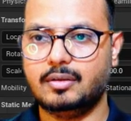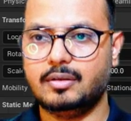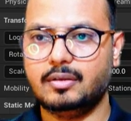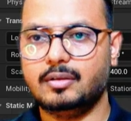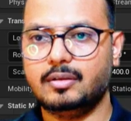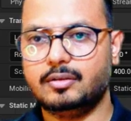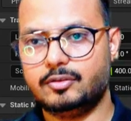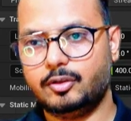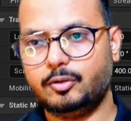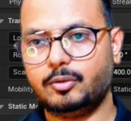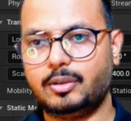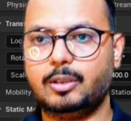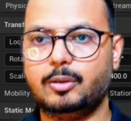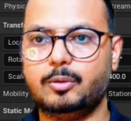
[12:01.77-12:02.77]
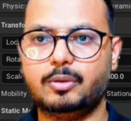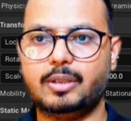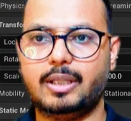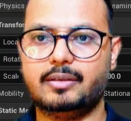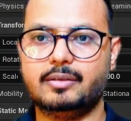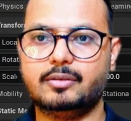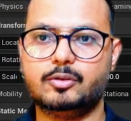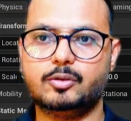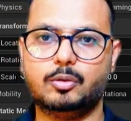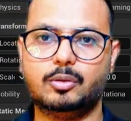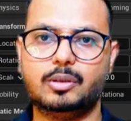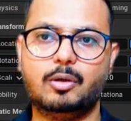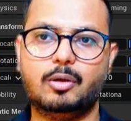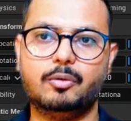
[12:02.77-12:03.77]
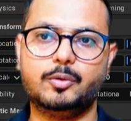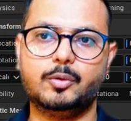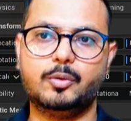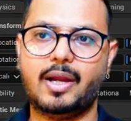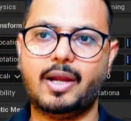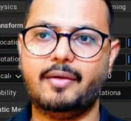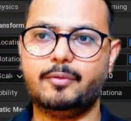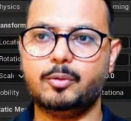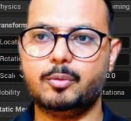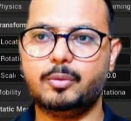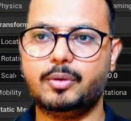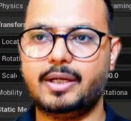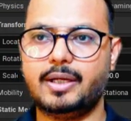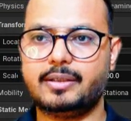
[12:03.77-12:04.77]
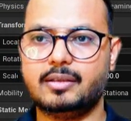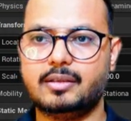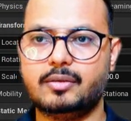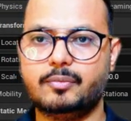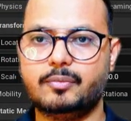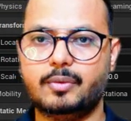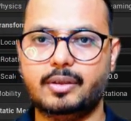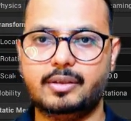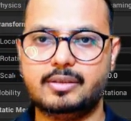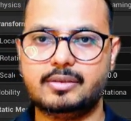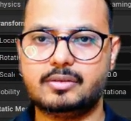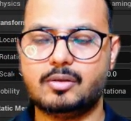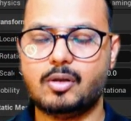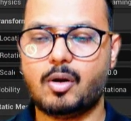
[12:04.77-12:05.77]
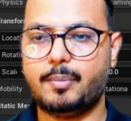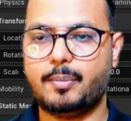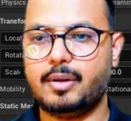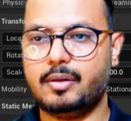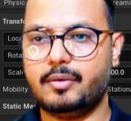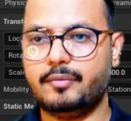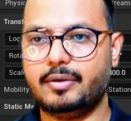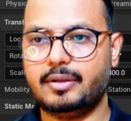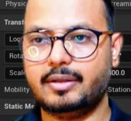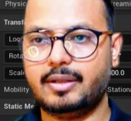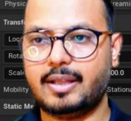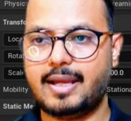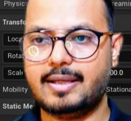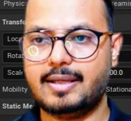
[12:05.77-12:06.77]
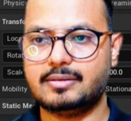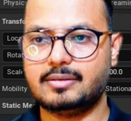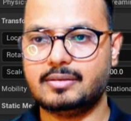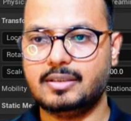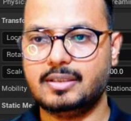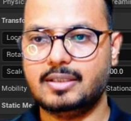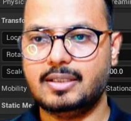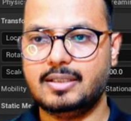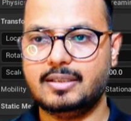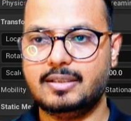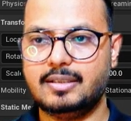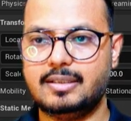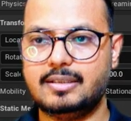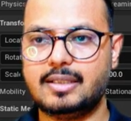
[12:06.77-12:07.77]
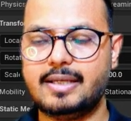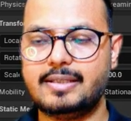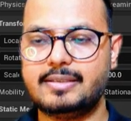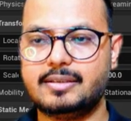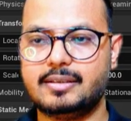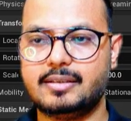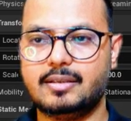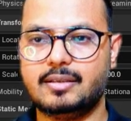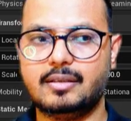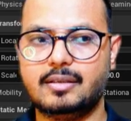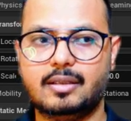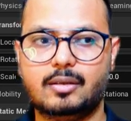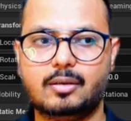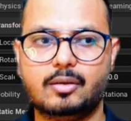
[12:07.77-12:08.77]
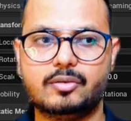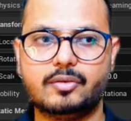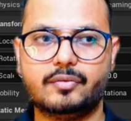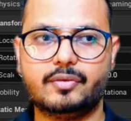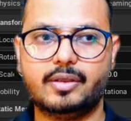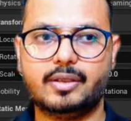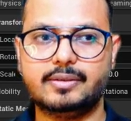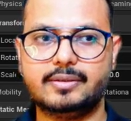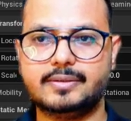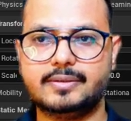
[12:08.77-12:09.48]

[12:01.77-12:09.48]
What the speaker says: So you can do that. So now you have two characters. One is normal, one has these icicle and lots of things.